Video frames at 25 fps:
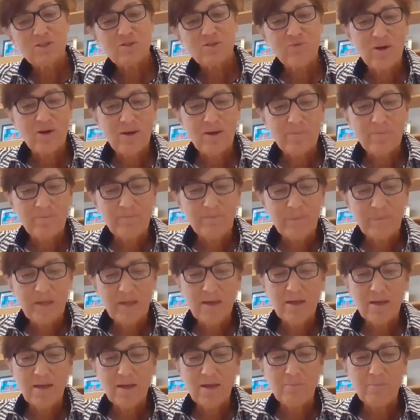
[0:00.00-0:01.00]
from
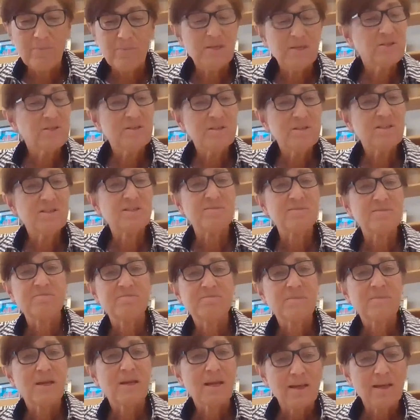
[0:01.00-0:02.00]
uh, business
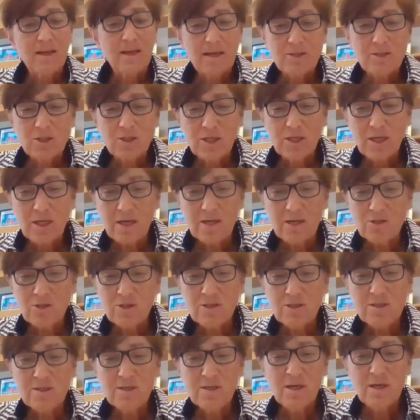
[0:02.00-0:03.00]
and
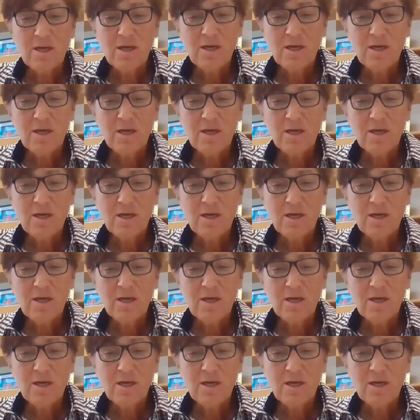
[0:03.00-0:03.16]
education,